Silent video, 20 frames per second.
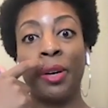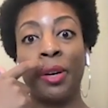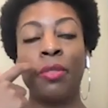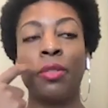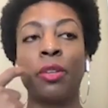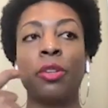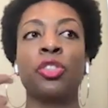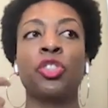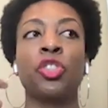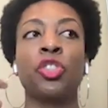And
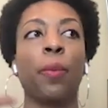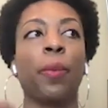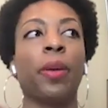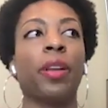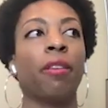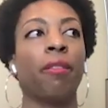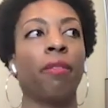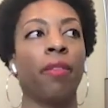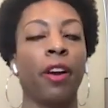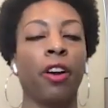there's so
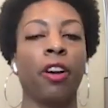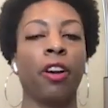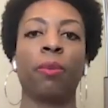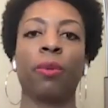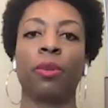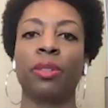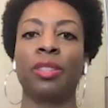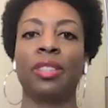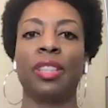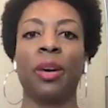many
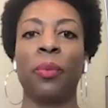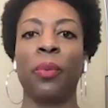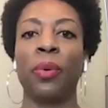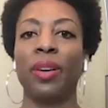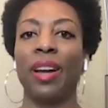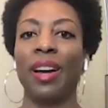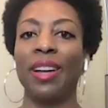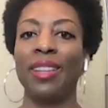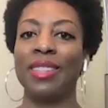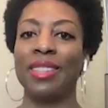variables that we're
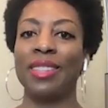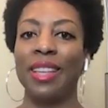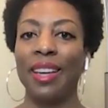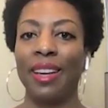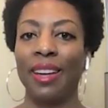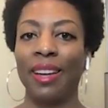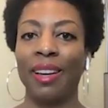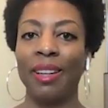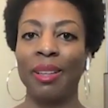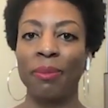not
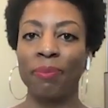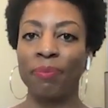seeing.